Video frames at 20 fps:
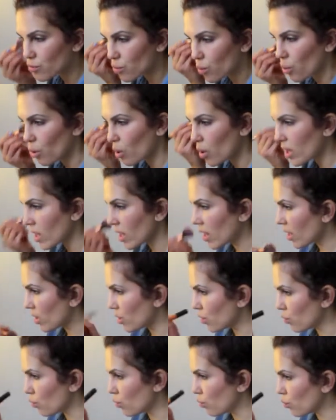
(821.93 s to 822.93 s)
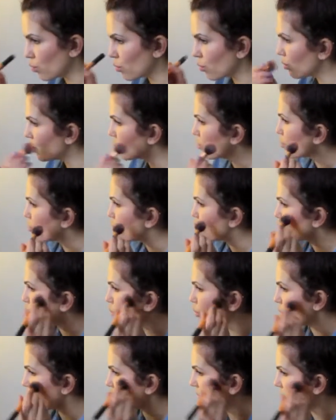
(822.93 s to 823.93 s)
You
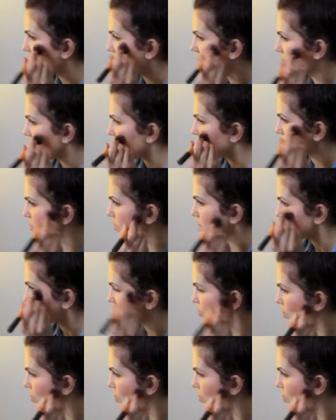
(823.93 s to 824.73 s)
draw the eye up to the